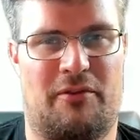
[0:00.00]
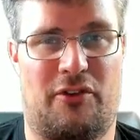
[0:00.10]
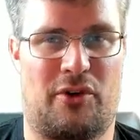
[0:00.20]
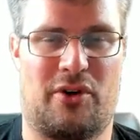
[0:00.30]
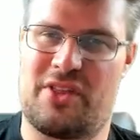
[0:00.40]

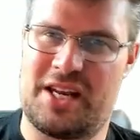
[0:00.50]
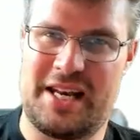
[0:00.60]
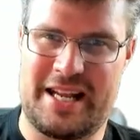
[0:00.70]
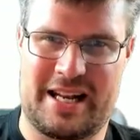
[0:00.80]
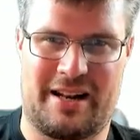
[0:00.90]
for the
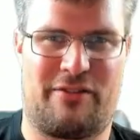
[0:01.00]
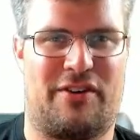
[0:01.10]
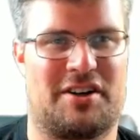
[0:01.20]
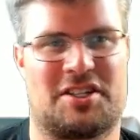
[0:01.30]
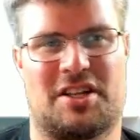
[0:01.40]
little
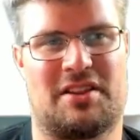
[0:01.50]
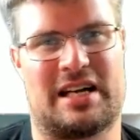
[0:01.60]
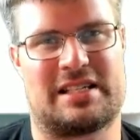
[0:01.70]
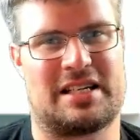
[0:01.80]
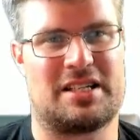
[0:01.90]
function
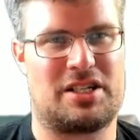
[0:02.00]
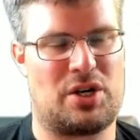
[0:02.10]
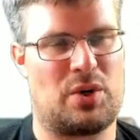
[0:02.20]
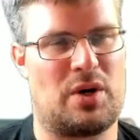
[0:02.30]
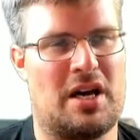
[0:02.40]
that they
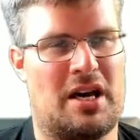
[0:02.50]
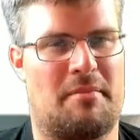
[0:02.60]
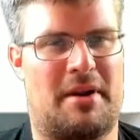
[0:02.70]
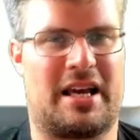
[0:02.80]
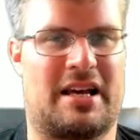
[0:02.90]
do.
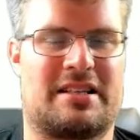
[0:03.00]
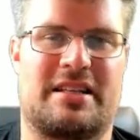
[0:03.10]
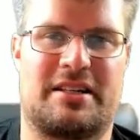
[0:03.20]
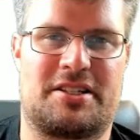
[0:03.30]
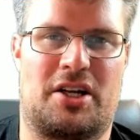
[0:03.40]
But I guess
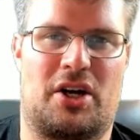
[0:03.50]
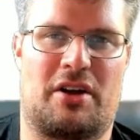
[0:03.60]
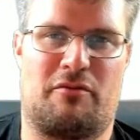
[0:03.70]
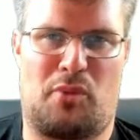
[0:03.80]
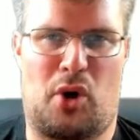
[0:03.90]
there's a lot
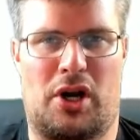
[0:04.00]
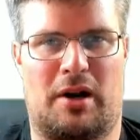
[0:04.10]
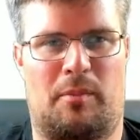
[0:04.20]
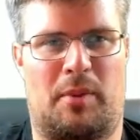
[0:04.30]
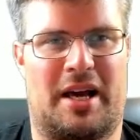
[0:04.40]
of
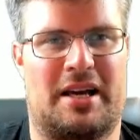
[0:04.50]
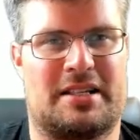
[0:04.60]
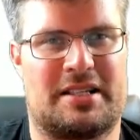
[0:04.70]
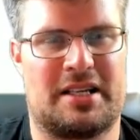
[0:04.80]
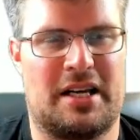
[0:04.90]

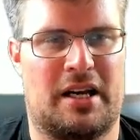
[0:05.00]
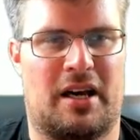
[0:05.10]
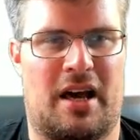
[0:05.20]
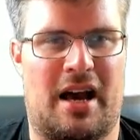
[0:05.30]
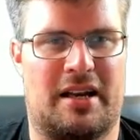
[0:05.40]
boilerplate
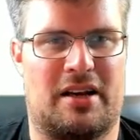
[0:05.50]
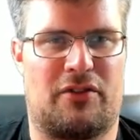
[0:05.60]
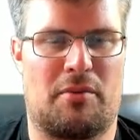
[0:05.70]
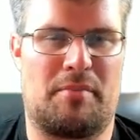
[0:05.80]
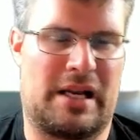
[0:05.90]
and if
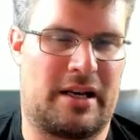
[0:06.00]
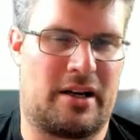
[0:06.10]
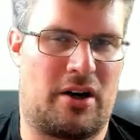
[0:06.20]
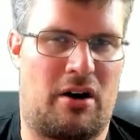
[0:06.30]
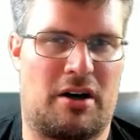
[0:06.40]
you build a
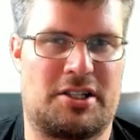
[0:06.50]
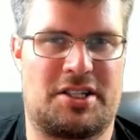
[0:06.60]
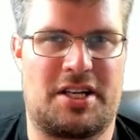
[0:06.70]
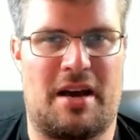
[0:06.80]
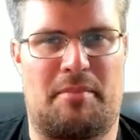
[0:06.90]
large
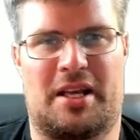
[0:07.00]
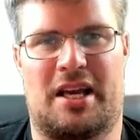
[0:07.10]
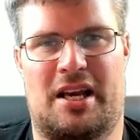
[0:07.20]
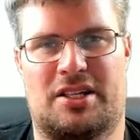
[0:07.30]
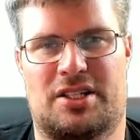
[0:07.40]
C
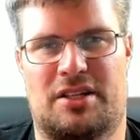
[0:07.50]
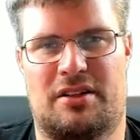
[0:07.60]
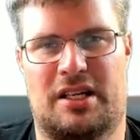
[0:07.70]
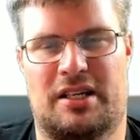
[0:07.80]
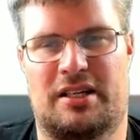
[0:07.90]
application
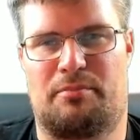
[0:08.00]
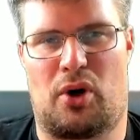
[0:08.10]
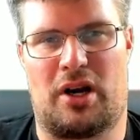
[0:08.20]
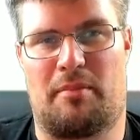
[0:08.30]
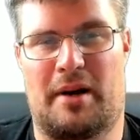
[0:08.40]
the
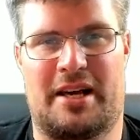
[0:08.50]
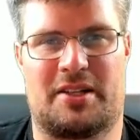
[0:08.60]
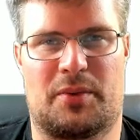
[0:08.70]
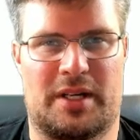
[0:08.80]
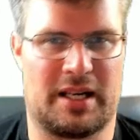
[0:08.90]

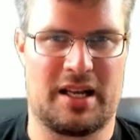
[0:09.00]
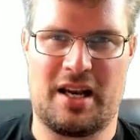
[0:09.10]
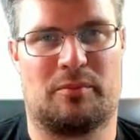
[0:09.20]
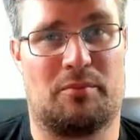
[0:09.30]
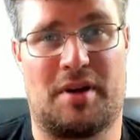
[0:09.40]
boilerplate will
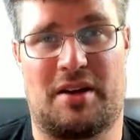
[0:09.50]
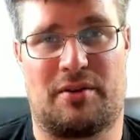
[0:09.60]
be